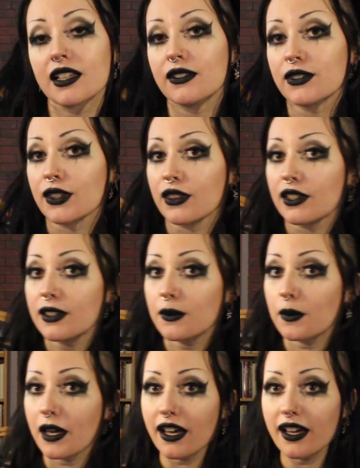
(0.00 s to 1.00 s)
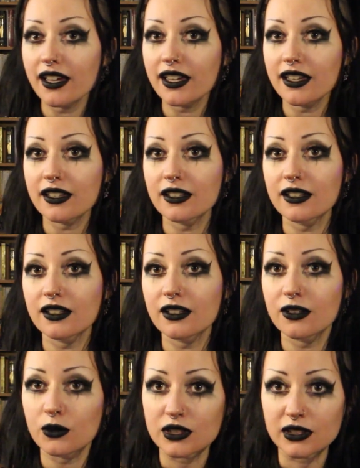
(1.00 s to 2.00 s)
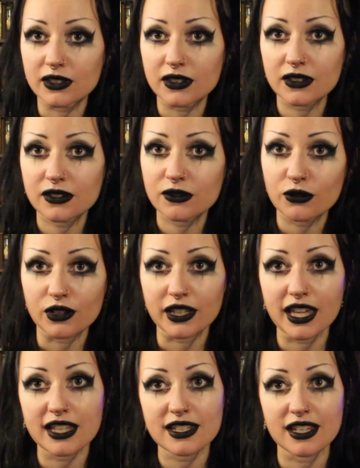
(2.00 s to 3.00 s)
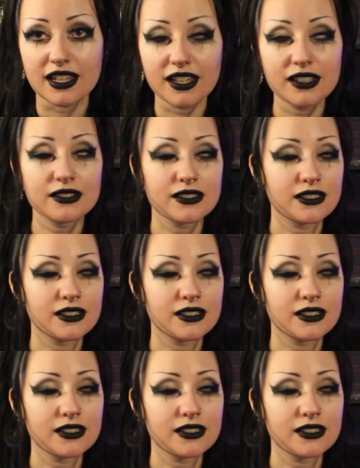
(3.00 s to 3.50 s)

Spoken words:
is in this bag, which is full of cat hair.